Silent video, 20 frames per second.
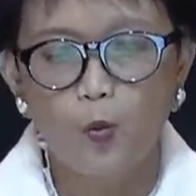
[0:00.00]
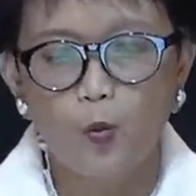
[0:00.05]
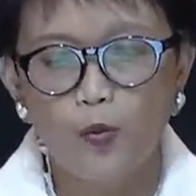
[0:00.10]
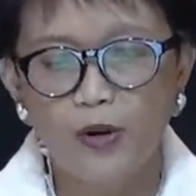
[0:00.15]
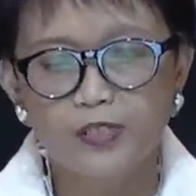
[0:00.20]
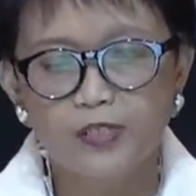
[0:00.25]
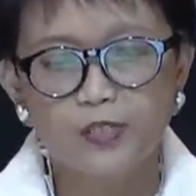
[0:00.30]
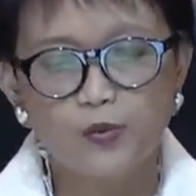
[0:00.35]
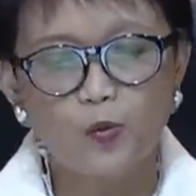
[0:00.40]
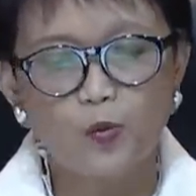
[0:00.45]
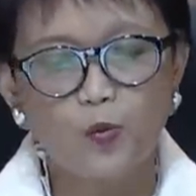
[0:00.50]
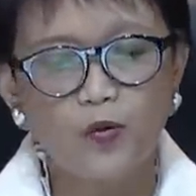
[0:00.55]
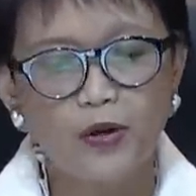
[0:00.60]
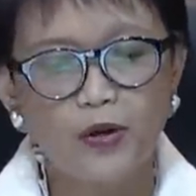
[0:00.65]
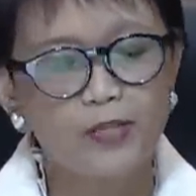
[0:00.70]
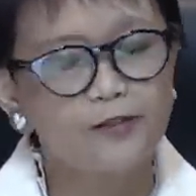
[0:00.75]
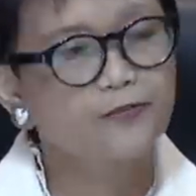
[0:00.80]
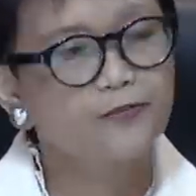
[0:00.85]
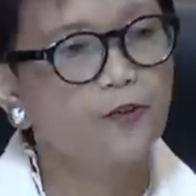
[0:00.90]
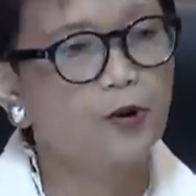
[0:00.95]
which
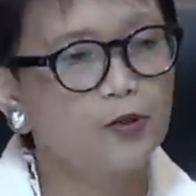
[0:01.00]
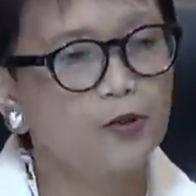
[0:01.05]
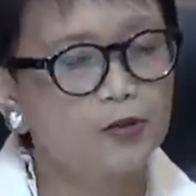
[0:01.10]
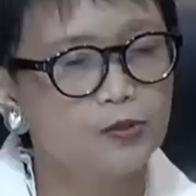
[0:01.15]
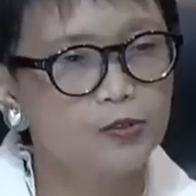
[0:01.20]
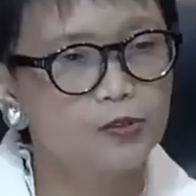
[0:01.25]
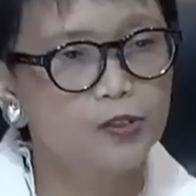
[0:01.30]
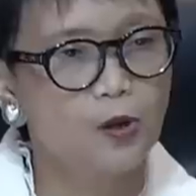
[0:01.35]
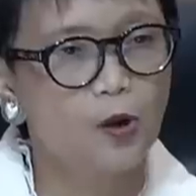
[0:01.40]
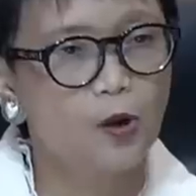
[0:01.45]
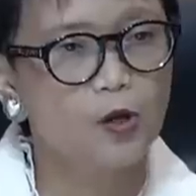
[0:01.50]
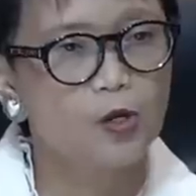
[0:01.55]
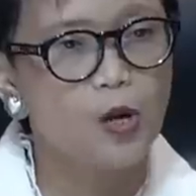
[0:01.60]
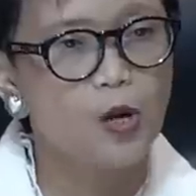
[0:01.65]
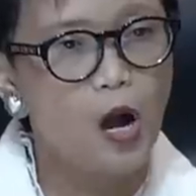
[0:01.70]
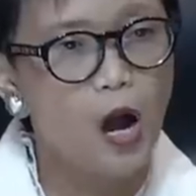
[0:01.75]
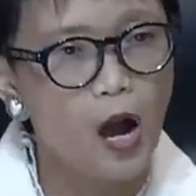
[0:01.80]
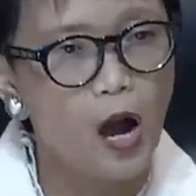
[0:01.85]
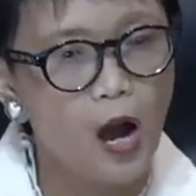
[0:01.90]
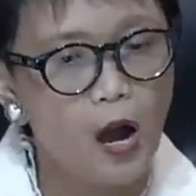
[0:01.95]
will focus on
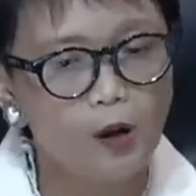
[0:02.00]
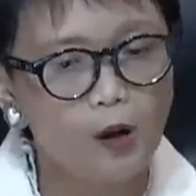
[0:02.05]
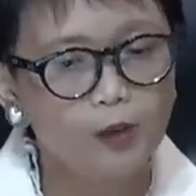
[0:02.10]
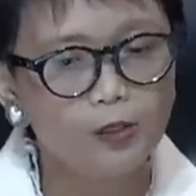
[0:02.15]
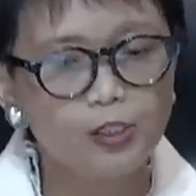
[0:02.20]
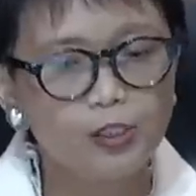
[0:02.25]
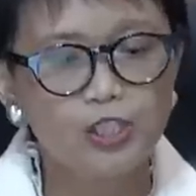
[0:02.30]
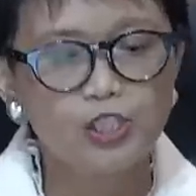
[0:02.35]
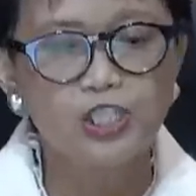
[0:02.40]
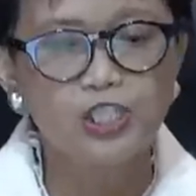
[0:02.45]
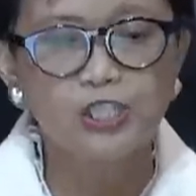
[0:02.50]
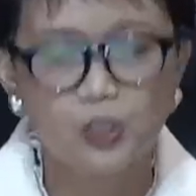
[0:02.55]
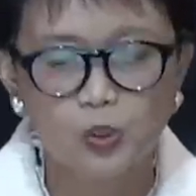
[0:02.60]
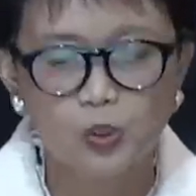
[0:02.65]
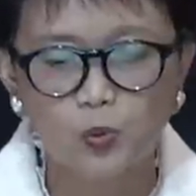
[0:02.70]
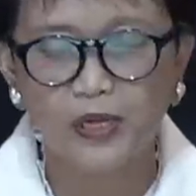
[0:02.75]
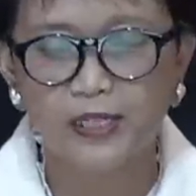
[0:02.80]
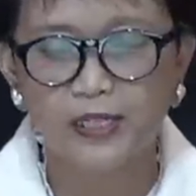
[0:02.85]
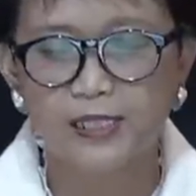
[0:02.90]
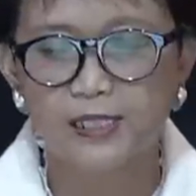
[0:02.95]
how
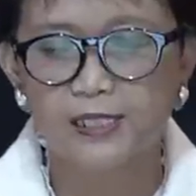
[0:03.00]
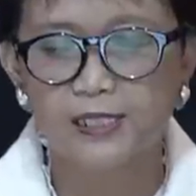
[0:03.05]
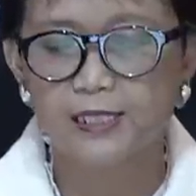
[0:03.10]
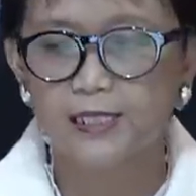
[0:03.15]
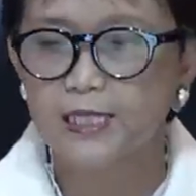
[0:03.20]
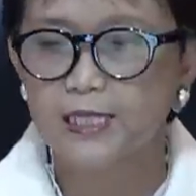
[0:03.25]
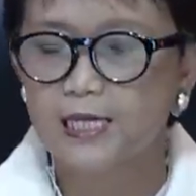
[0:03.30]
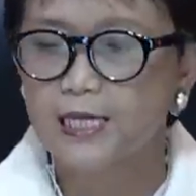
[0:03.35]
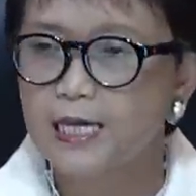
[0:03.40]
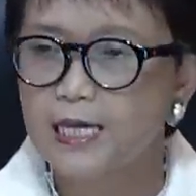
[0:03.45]
G20